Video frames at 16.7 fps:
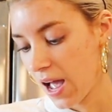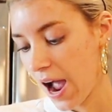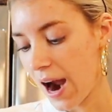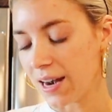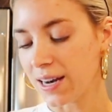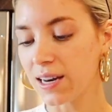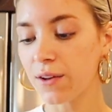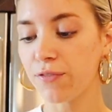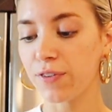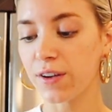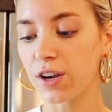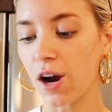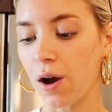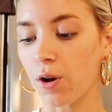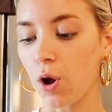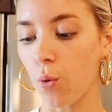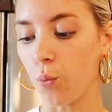I need to figure
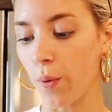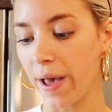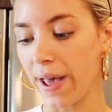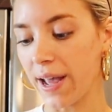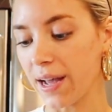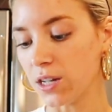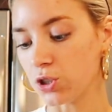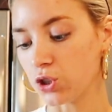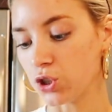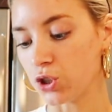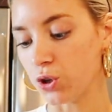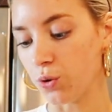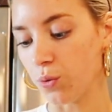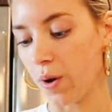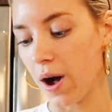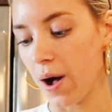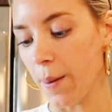out a way
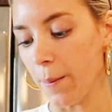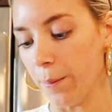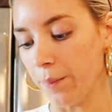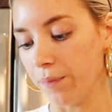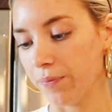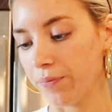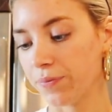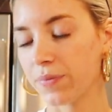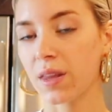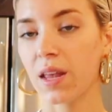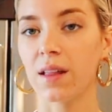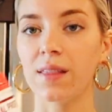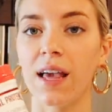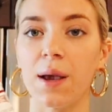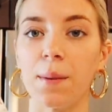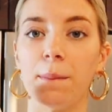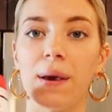to um,
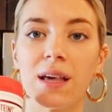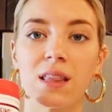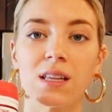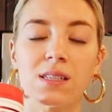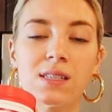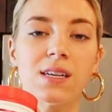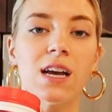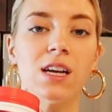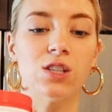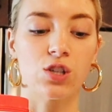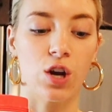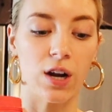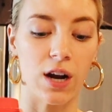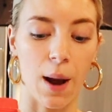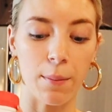like make this taste good.